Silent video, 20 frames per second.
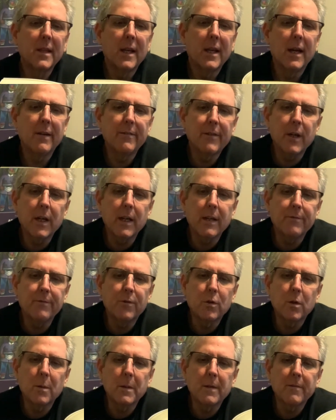A very
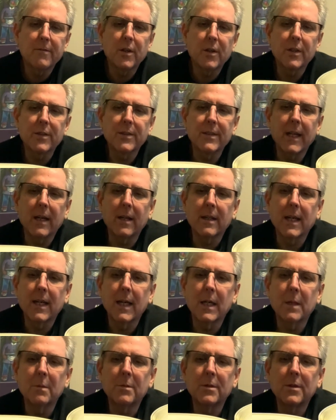informative verse now
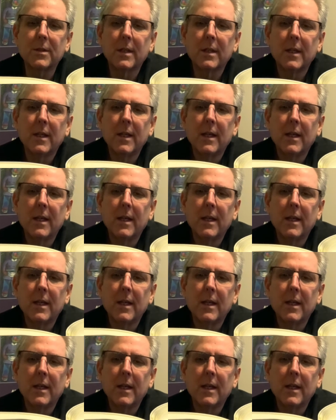comes.